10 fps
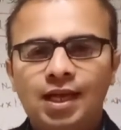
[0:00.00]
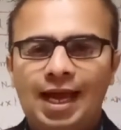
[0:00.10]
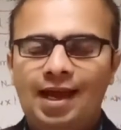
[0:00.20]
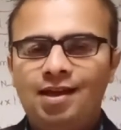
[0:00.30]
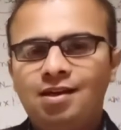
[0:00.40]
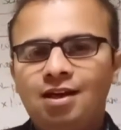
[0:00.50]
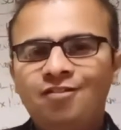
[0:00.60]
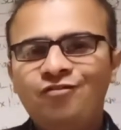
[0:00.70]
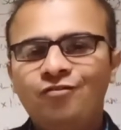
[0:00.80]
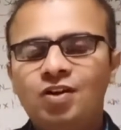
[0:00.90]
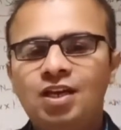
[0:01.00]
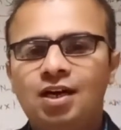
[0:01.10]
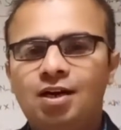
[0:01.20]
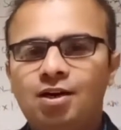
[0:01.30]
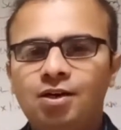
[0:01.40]
And if we
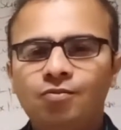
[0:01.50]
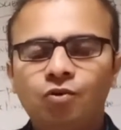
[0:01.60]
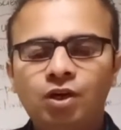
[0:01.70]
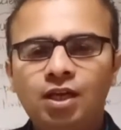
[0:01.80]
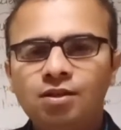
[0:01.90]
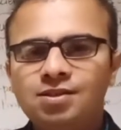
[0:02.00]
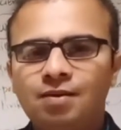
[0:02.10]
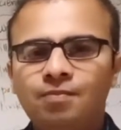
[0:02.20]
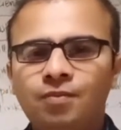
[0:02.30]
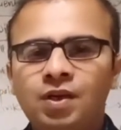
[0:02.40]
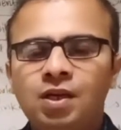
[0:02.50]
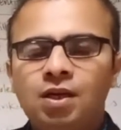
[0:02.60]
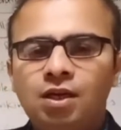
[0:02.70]
are wounding some